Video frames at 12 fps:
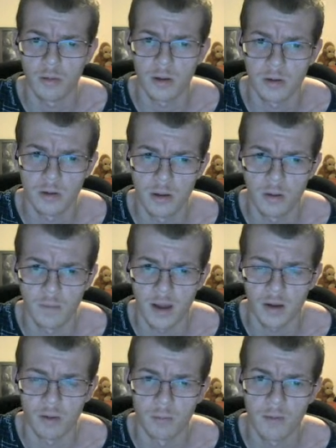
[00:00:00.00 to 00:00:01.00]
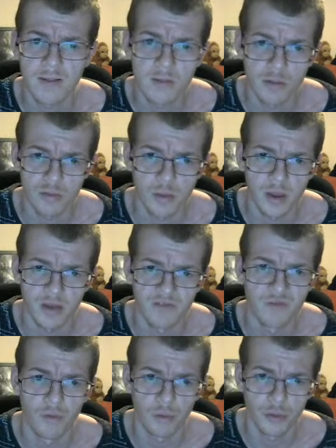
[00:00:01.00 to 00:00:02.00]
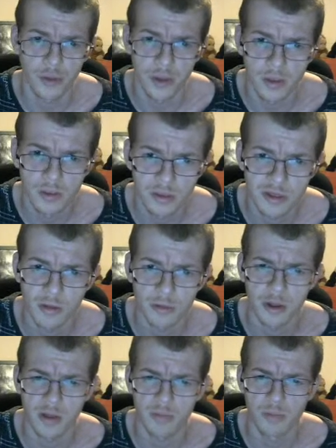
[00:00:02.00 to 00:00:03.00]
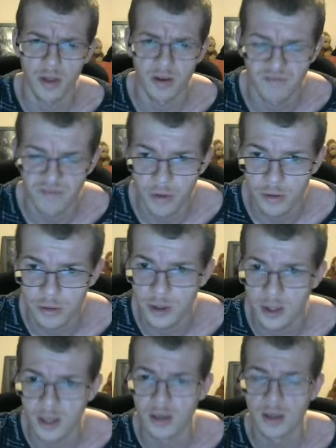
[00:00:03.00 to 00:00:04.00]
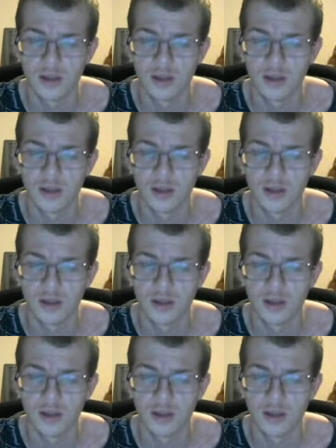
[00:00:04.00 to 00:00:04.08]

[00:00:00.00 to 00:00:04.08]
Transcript: No, hang on. Rangers played 14. Celtic played 13.